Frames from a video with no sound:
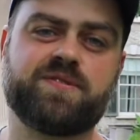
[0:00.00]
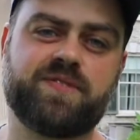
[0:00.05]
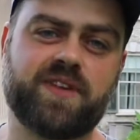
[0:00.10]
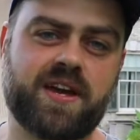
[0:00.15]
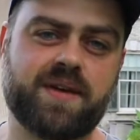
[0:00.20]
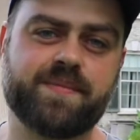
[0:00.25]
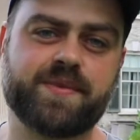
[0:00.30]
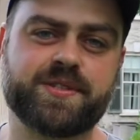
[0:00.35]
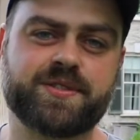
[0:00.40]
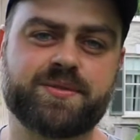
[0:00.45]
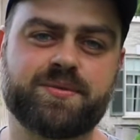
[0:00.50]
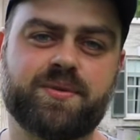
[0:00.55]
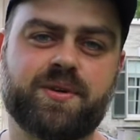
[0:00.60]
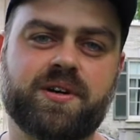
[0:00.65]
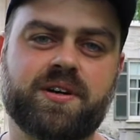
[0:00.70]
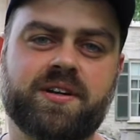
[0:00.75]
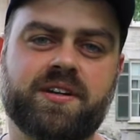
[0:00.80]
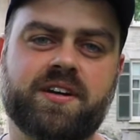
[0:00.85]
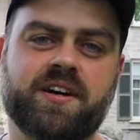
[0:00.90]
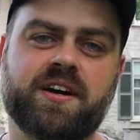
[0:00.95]
famous
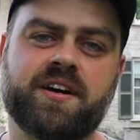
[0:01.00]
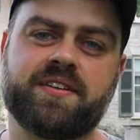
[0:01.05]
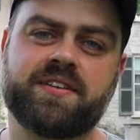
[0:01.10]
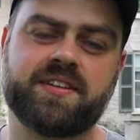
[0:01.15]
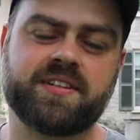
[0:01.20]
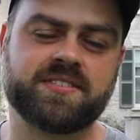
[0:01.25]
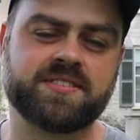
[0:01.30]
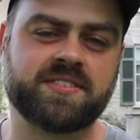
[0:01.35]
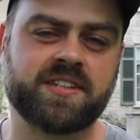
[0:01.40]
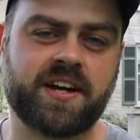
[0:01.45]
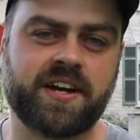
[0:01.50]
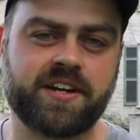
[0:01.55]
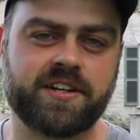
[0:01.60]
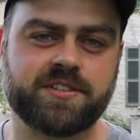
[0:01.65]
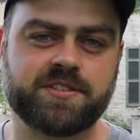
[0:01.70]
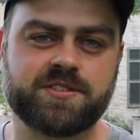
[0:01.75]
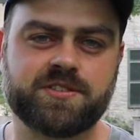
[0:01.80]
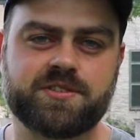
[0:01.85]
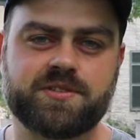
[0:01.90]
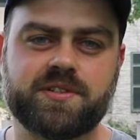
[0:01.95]
one on the
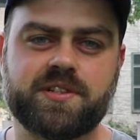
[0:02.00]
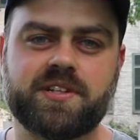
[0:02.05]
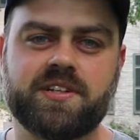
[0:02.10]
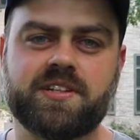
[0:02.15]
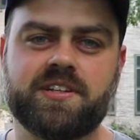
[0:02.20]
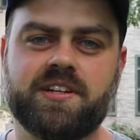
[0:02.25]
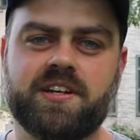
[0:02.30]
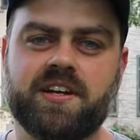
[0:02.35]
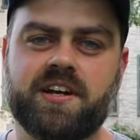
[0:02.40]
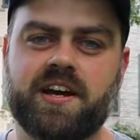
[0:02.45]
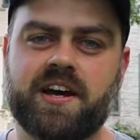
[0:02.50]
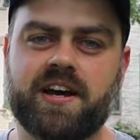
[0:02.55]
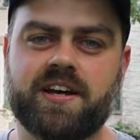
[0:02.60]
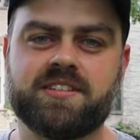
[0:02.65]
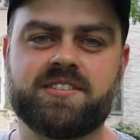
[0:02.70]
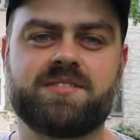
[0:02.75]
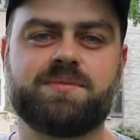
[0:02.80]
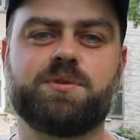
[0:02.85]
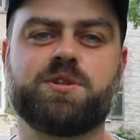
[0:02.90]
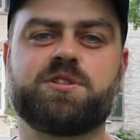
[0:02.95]
entire street,
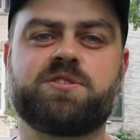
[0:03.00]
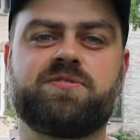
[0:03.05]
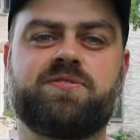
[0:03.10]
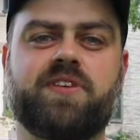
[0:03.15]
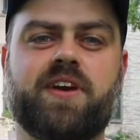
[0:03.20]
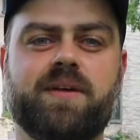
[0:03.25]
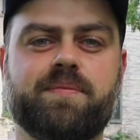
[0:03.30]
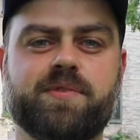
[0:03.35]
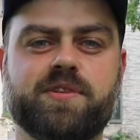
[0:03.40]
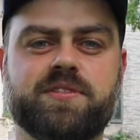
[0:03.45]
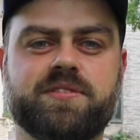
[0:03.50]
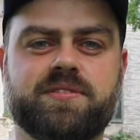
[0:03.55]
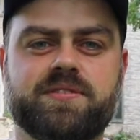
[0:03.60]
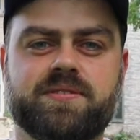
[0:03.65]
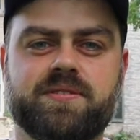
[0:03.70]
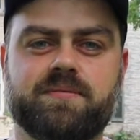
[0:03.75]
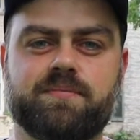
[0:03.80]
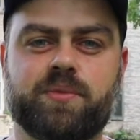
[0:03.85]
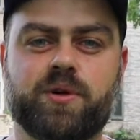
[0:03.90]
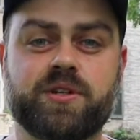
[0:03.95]
as the most
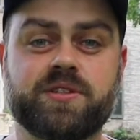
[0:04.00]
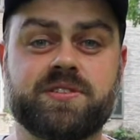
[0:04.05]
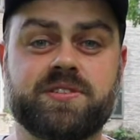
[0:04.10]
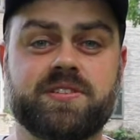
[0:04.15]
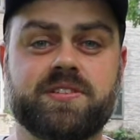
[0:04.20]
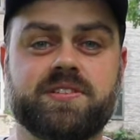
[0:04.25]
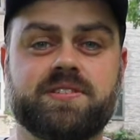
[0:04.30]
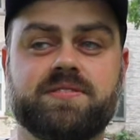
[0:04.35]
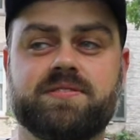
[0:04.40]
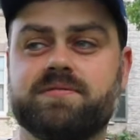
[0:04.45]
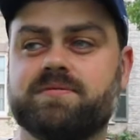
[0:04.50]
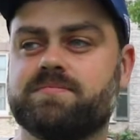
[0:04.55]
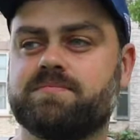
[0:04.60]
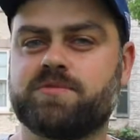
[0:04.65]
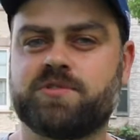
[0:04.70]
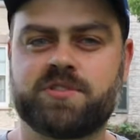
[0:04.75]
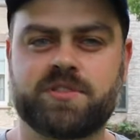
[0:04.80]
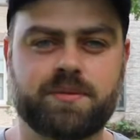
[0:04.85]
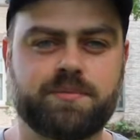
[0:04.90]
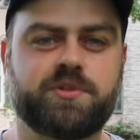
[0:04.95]
famous person
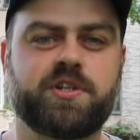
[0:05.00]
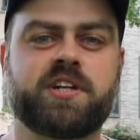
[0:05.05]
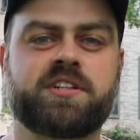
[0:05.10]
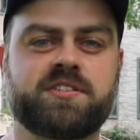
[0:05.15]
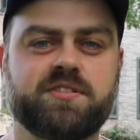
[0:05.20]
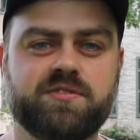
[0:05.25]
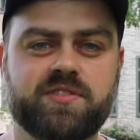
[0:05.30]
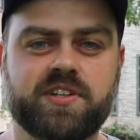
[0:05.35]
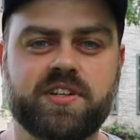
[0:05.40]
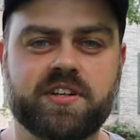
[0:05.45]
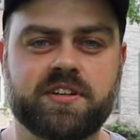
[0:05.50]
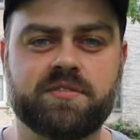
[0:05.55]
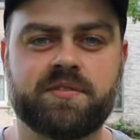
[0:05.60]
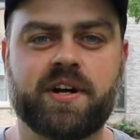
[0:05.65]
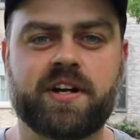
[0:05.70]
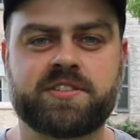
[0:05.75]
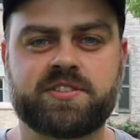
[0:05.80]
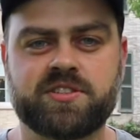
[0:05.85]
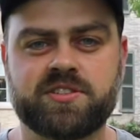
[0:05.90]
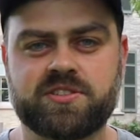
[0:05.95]
subjectively in
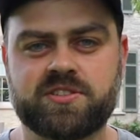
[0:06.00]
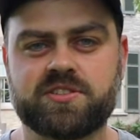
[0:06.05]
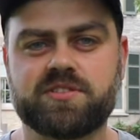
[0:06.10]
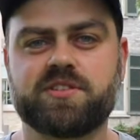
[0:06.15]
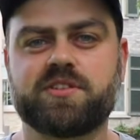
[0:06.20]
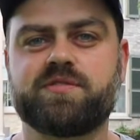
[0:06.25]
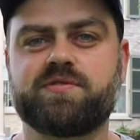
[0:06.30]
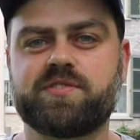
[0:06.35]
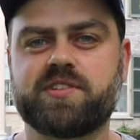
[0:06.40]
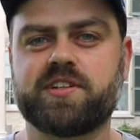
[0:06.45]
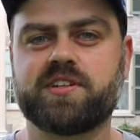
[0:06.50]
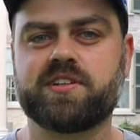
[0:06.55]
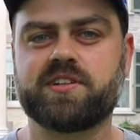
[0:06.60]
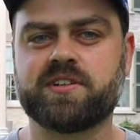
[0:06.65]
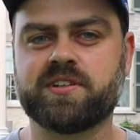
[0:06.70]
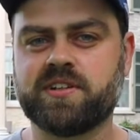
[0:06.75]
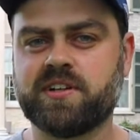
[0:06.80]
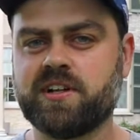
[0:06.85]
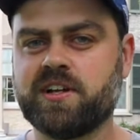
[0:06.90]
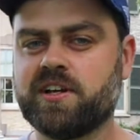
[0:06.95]
Rochester lived here.
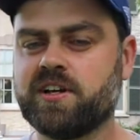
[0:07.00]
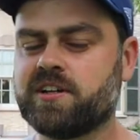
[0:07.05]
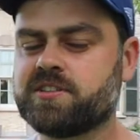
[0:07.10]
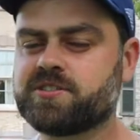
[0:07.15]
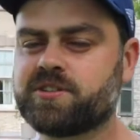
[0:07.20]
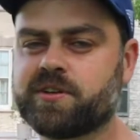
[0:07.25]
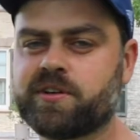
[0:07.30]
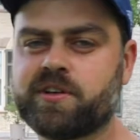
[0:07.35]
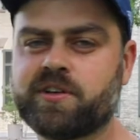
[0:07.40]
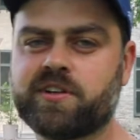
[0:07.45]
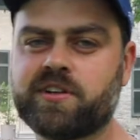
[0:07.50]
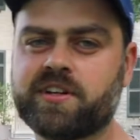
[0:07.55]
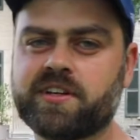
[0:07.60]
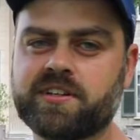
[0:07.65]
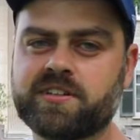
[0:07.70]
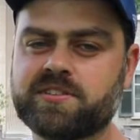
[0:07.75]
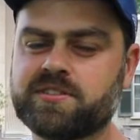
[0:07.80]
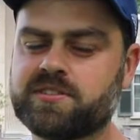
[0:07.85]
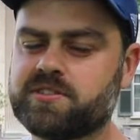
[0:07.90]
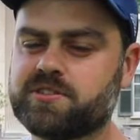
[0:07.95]
So here it
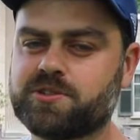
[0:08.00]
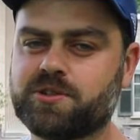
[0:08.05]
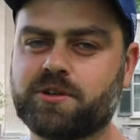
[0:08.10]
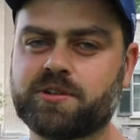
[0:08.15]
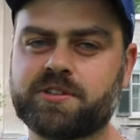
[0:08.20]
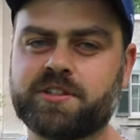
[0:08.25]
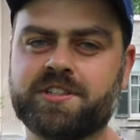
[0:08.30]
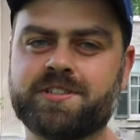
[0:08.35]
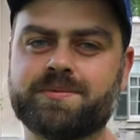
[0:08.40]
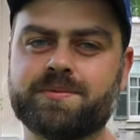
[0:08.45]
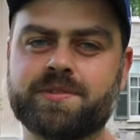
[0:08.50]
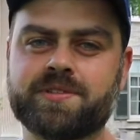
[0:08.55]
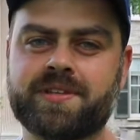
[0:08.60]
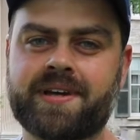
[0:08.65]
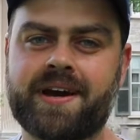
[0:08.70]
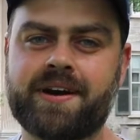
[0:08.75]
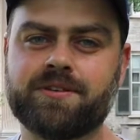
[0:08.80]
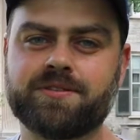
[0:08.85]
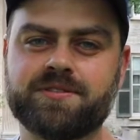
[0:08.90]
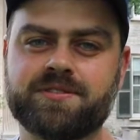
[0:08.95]
is, George Eastman's
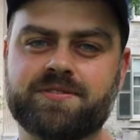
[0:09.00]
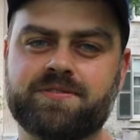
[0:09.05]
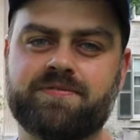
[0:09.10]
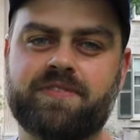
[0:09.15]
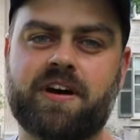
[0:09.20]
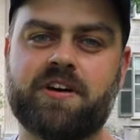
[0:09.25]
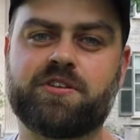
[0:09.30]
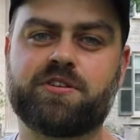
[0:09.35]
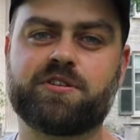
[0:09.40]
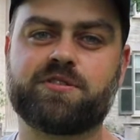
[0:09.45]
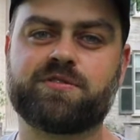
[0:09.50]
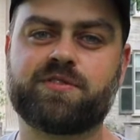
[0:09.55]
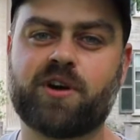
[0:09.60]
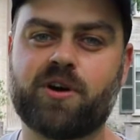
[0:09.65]
house, founder of